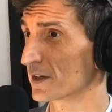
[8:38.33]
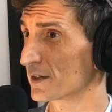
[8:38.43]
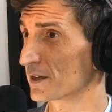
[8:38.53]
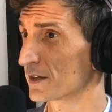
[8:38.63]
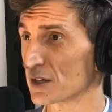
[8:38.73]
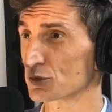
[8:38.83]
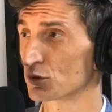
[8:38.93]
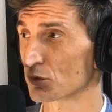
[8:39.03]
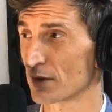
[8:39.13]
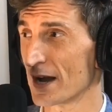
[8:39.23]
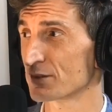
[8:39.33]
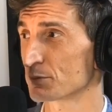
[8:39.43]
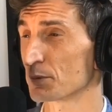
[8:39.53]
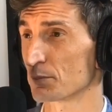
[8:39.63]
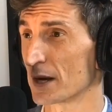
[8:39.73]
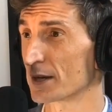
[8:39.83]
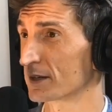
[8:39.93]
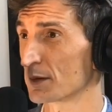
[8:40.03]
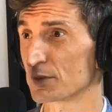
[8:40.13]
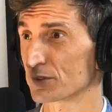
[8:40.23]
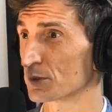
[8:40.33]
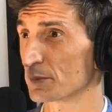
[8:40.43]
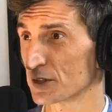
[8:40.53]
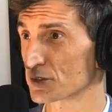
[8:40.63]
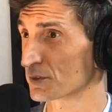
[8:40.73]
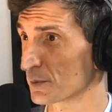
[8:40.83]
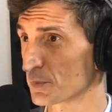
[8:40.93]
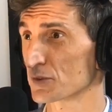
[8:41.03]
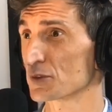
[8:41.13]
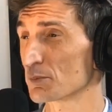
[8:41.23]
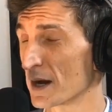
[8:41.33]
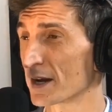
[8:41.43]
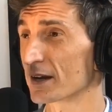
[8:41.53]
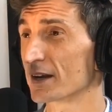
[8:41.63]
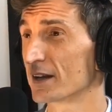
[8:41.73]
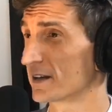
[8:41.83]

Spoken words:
Even sexual harassment might come into the picture, and the person might,